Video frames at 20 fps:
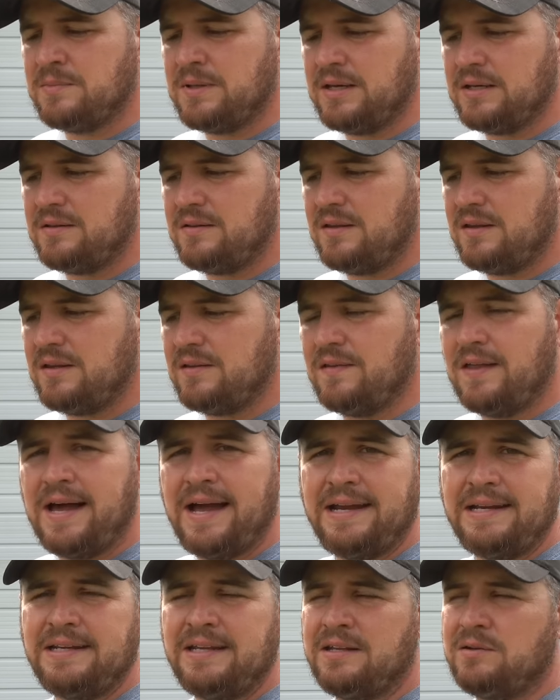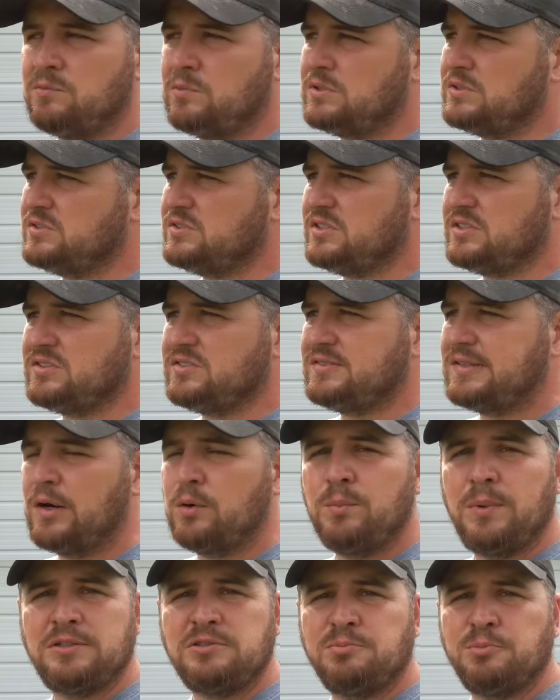like the lightning was just
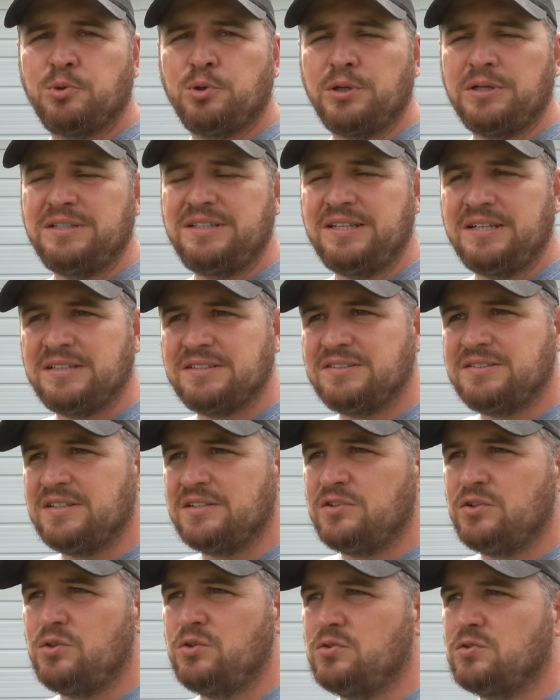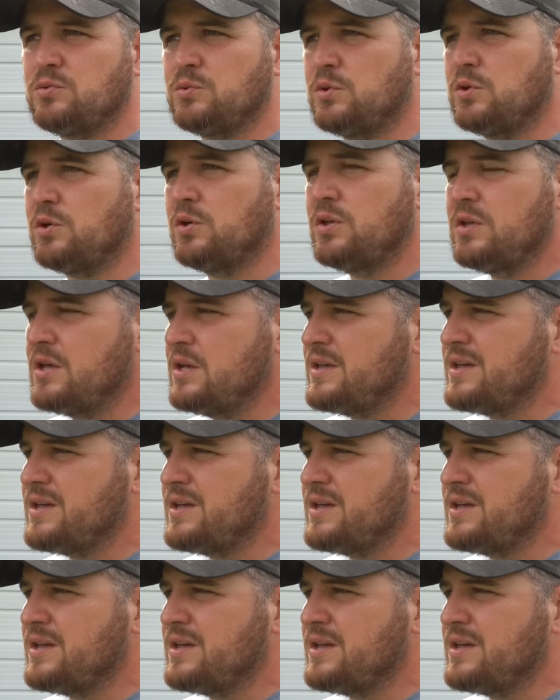so much more intense than usual.